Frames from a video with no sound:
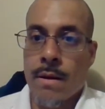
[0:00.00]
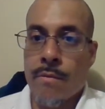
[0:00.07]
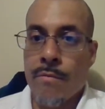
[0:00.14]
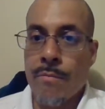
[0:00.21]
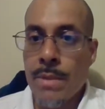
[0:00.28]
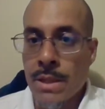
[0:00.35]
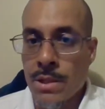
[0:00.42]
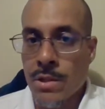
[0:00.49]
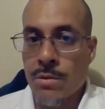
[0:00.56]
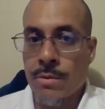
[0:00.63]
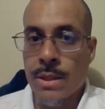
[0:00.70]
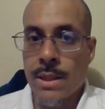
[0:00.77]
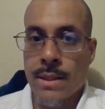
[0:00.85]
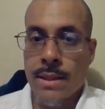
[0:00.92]
of
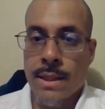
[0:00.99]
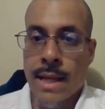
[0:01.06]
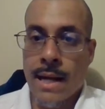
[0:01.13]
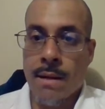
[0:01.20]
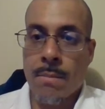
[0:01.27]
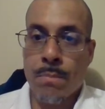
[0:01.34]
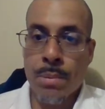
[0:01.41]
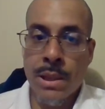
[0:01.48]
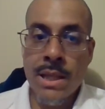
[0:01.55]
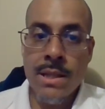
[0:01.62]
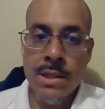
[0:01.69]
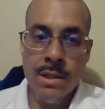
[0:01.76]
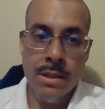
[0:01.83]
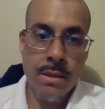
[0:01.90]
mystery that
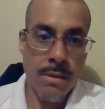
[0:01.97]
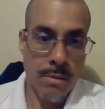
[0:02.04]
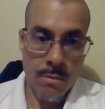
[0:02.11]
completes